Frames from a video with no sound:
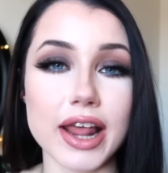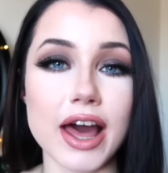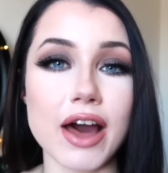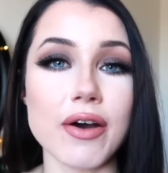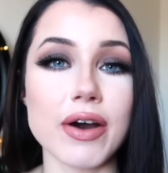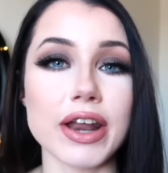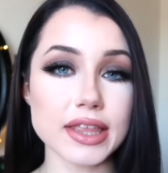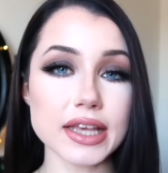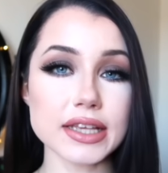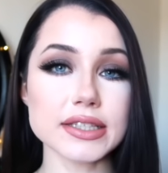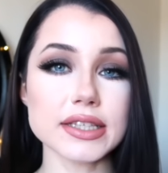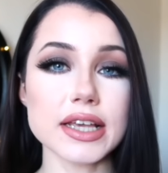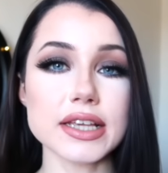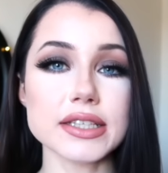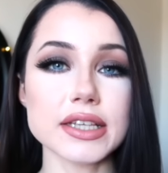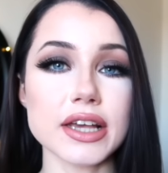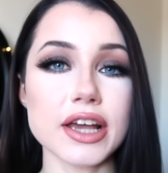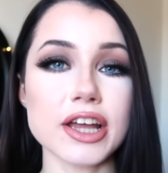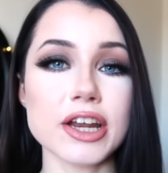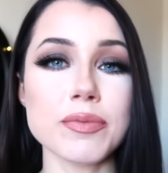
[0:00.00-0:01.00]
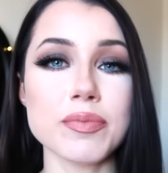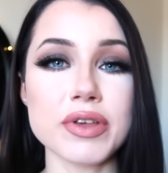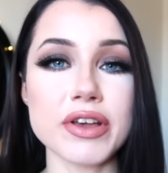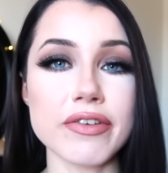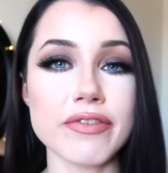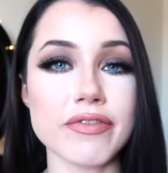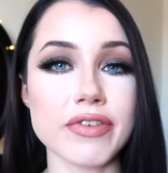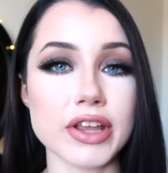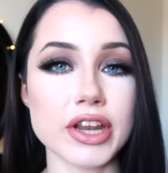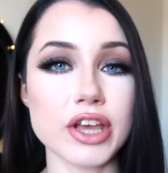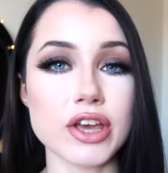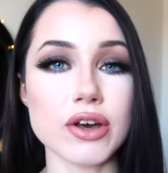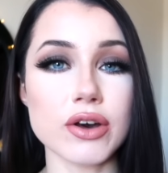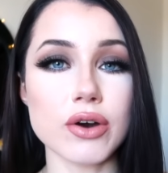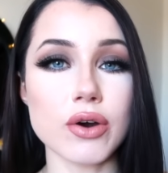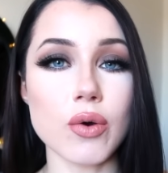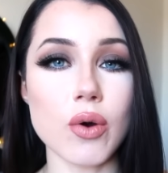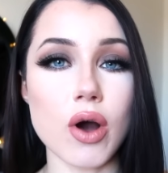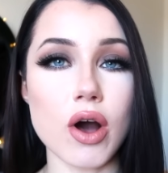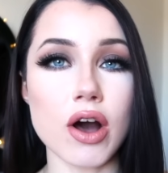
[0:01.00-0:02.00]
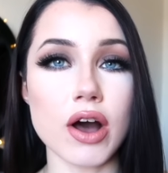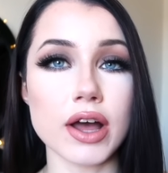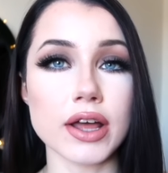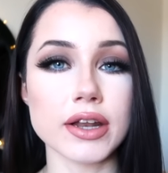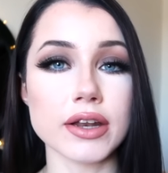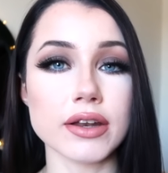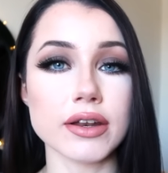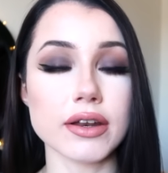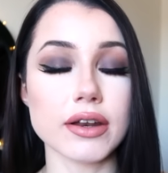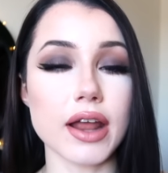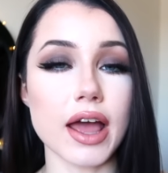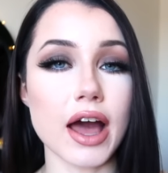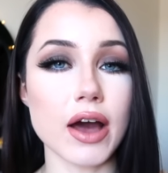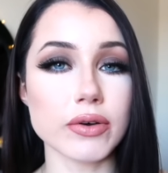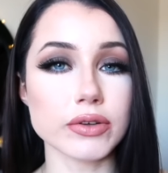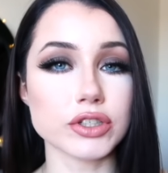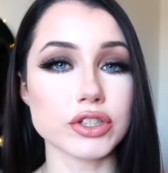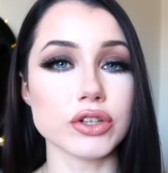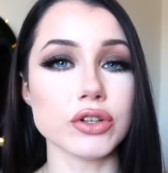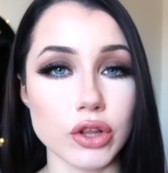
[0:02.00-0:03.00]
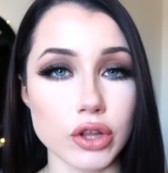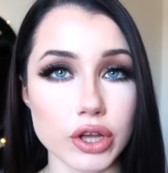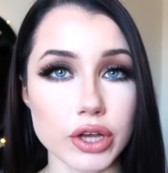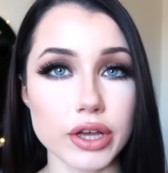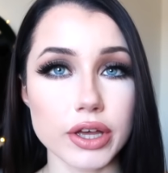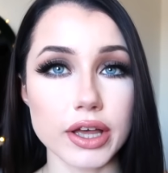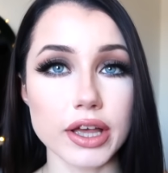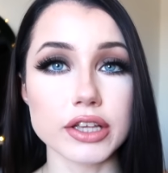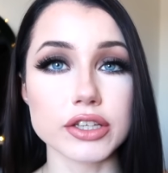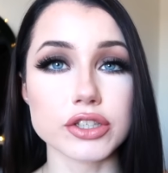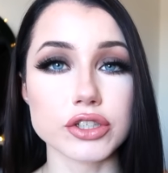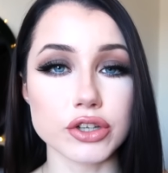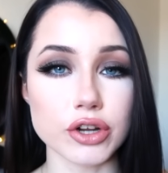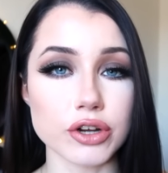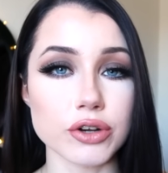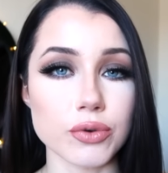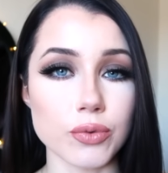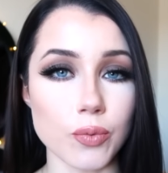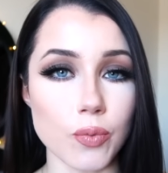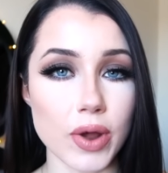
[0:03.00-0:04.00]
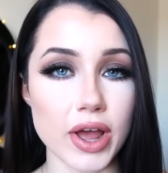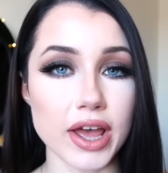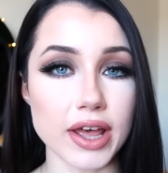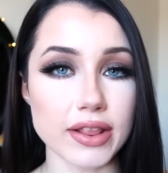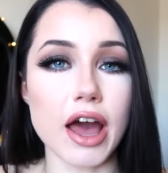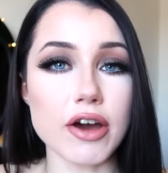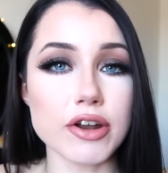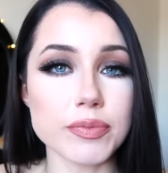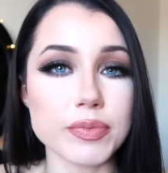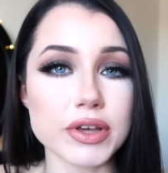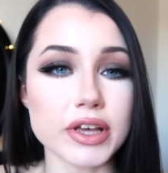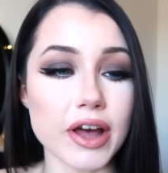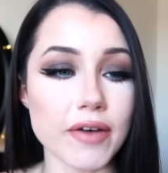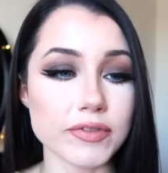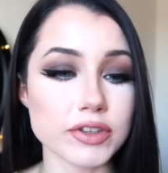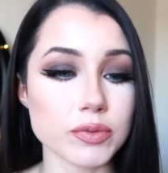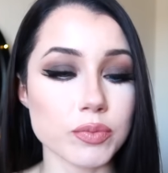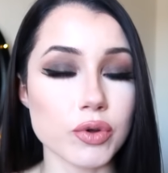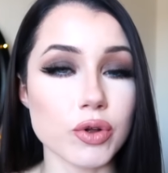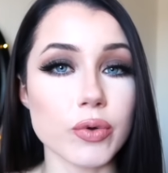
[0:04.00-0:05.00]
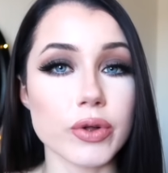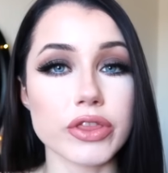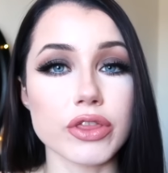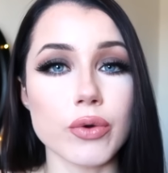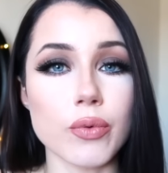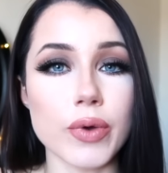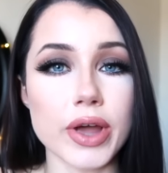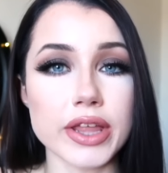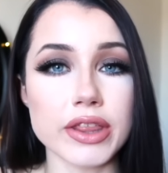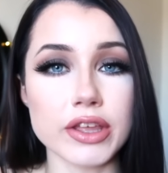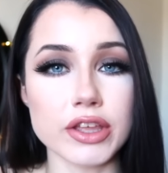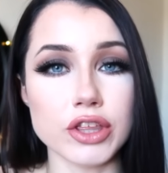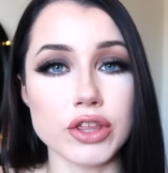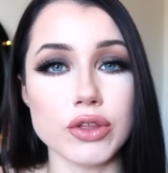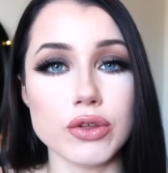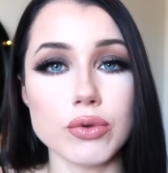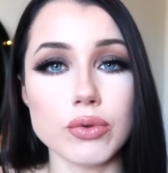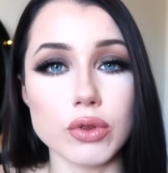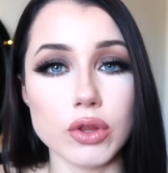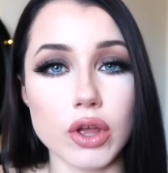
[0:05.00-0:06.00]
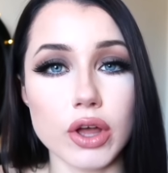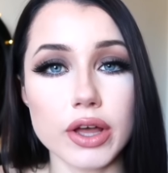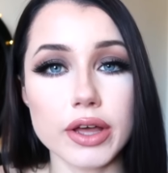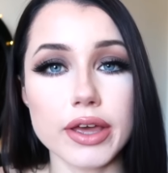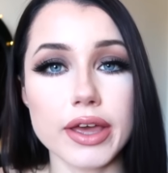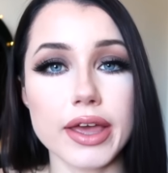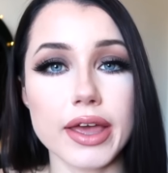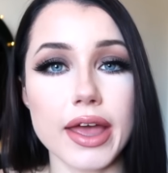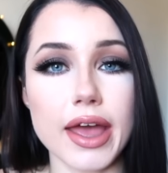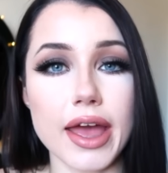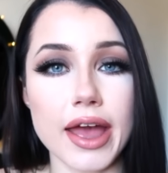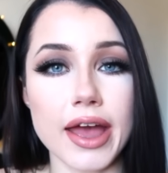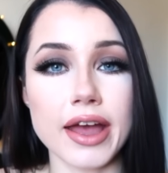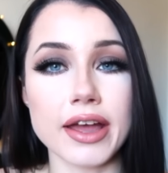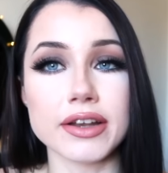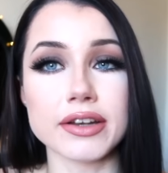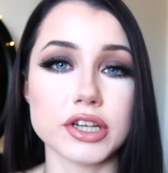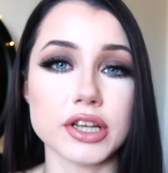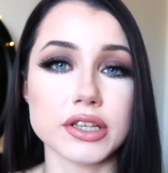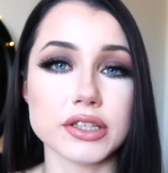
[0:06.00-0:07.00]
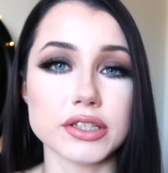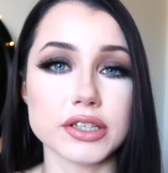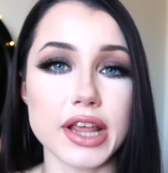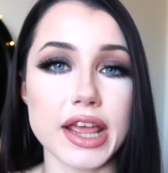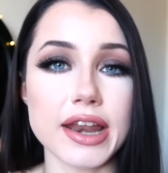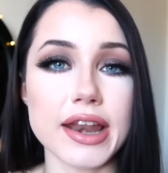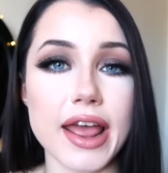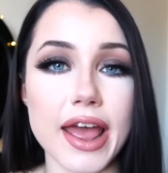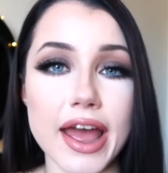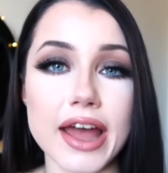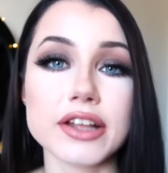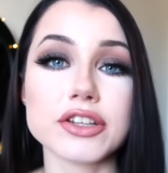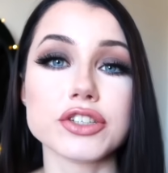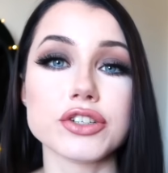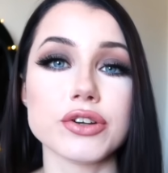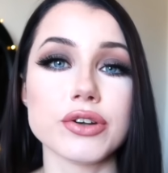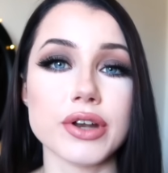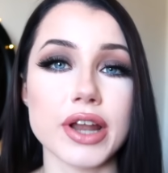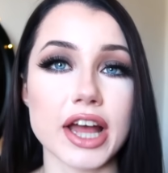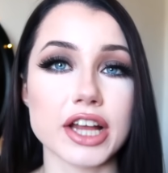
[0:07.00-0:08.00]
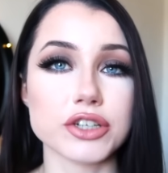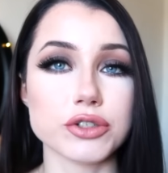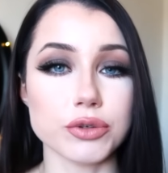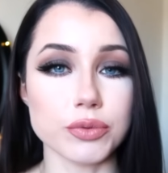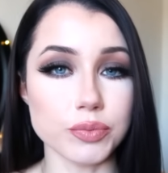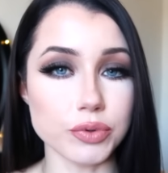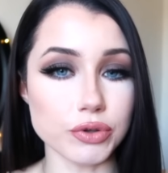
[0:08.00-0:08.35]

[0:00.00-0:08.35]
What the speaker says: now. This isn't gonna be a video on how to look a certain way, how to be comfortable with the way that you look and just enhance your natural